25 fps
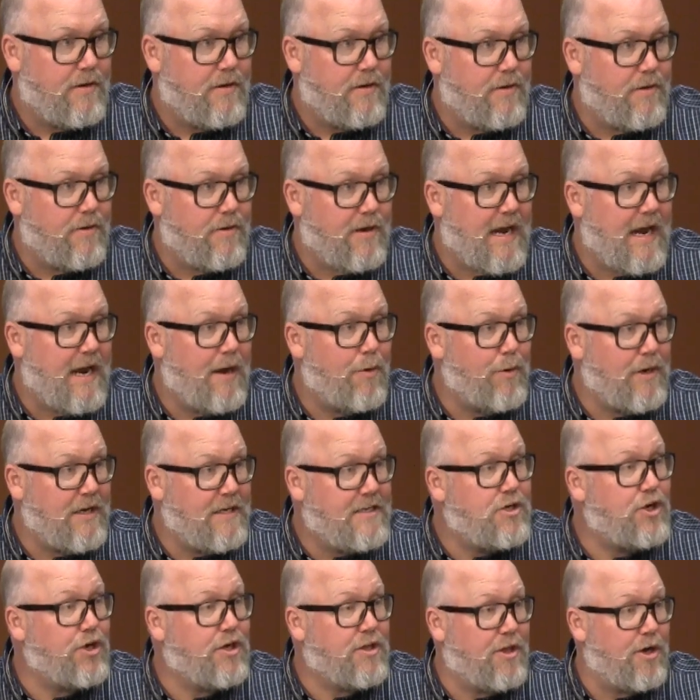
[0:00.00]
Okay, we
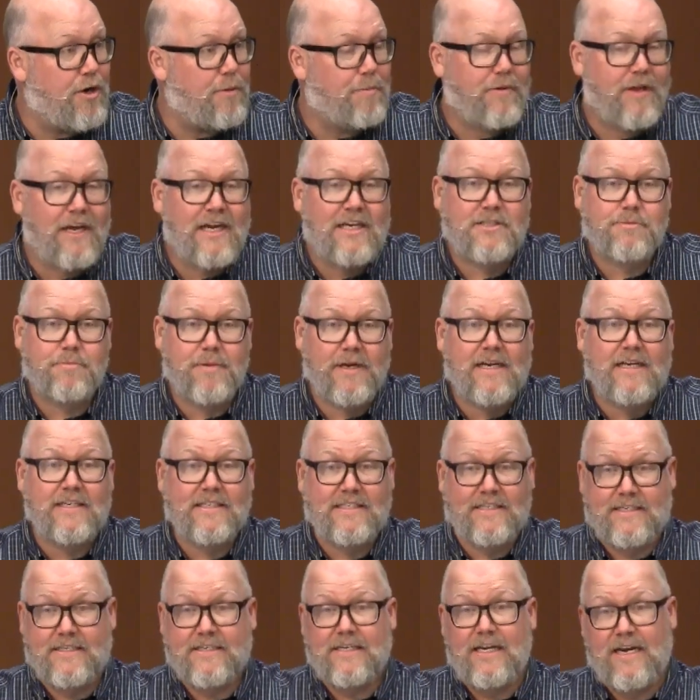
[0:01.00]
took their place
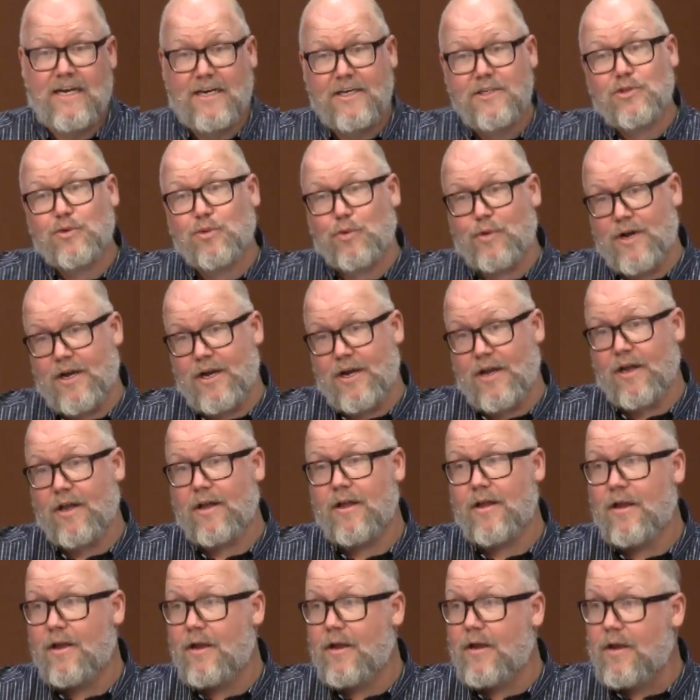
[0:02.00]
because
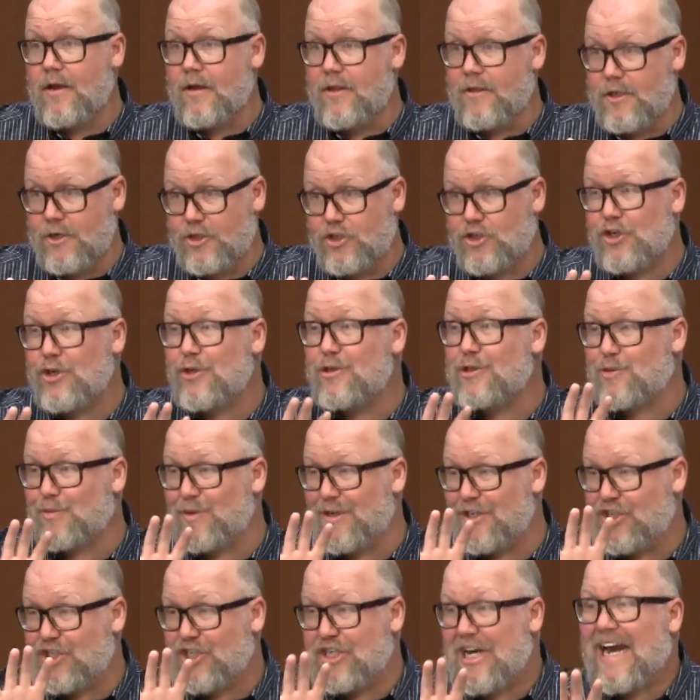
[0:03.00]
Israel, the Jews
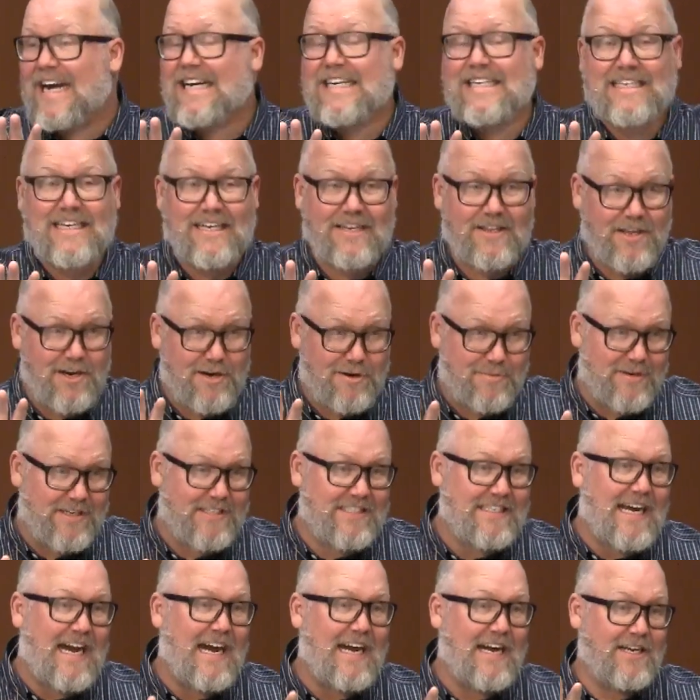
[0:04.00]
rejected their
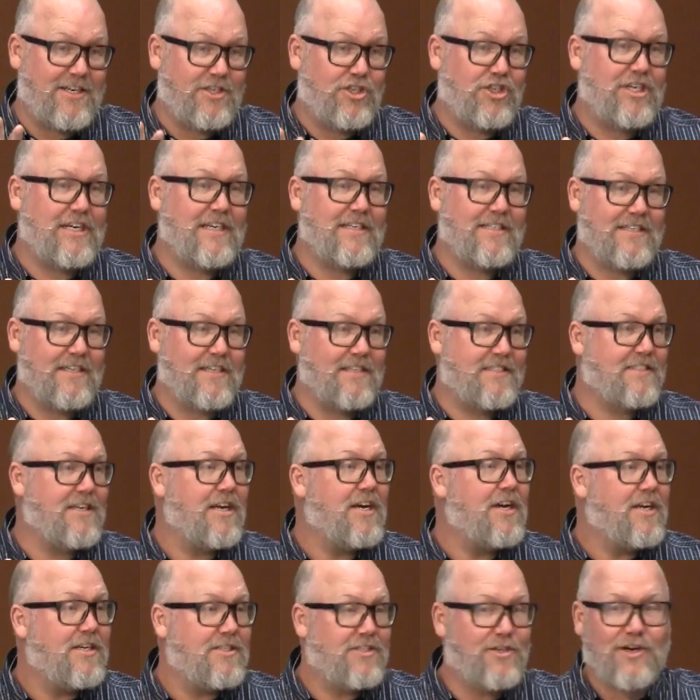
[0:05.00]
Messiah, Jesus.
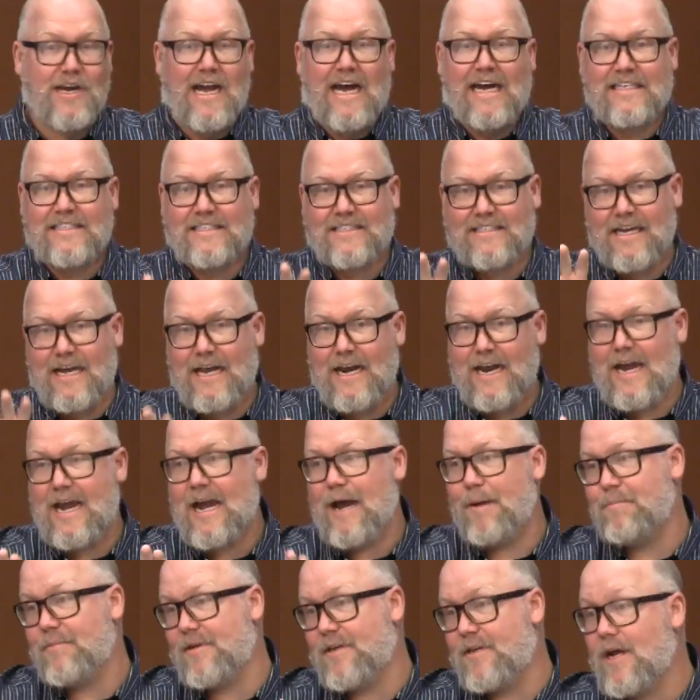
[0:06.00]
So God said, Hey,
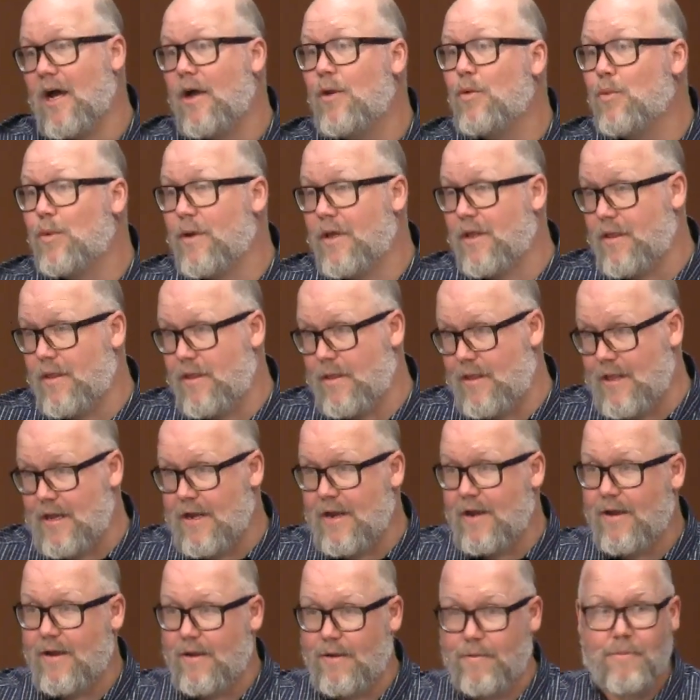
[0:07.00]
I'm done with
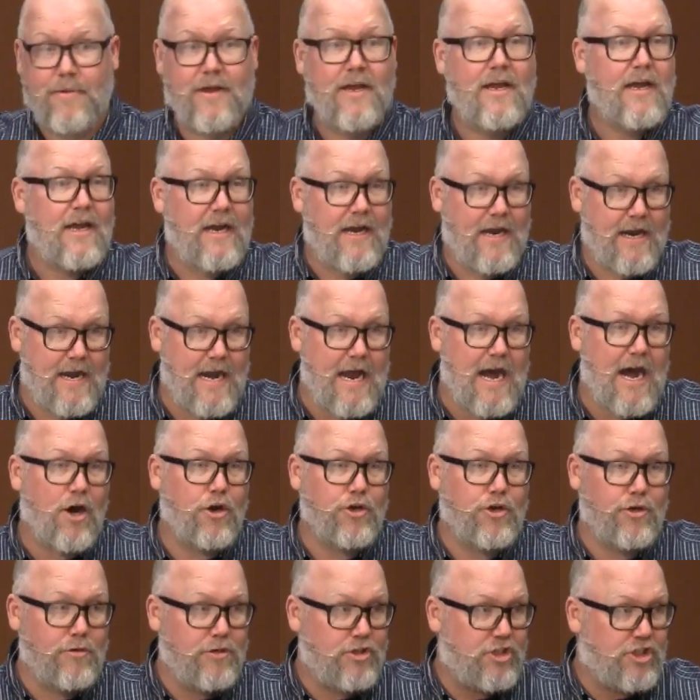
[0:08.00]
them. And now
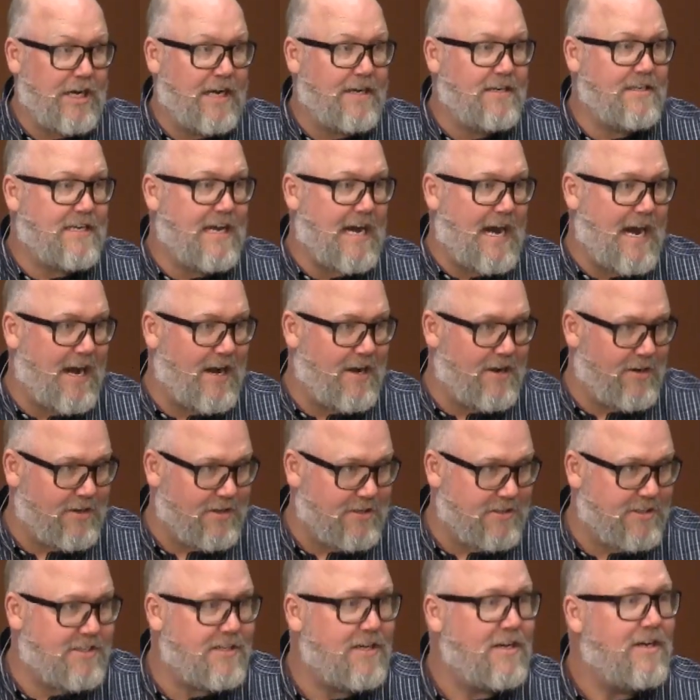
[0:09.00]
you
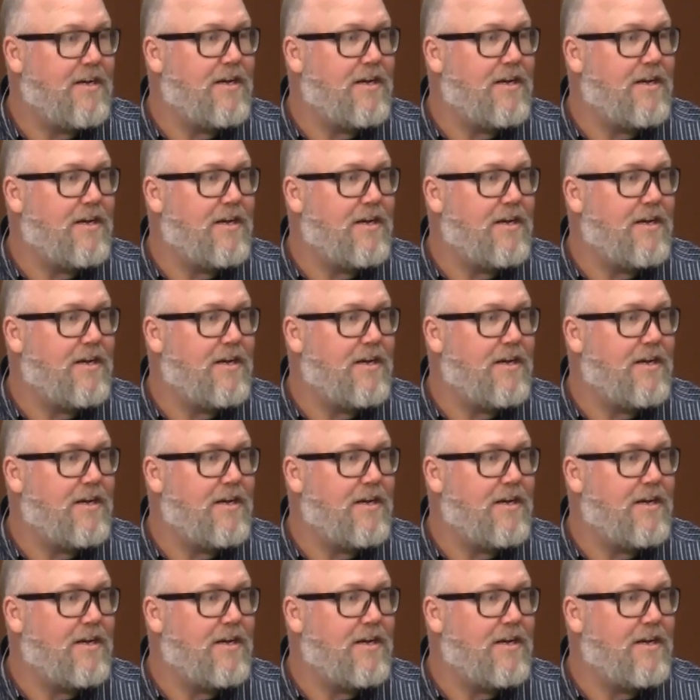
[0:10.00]
Gentiles,